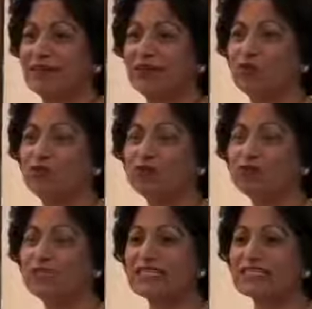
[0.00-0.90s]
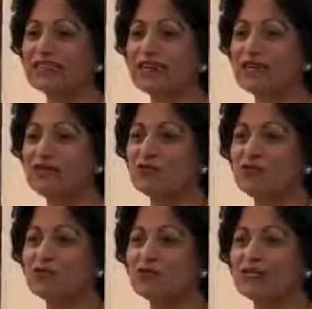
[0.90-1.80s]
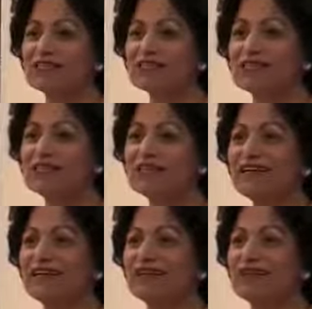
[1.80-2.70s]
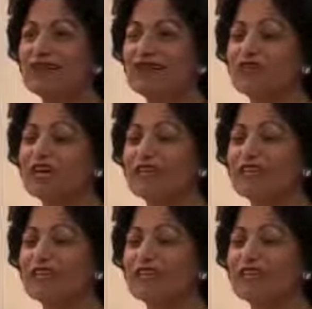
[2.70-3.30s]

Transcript: You come to this class, you want to learn something, and when you get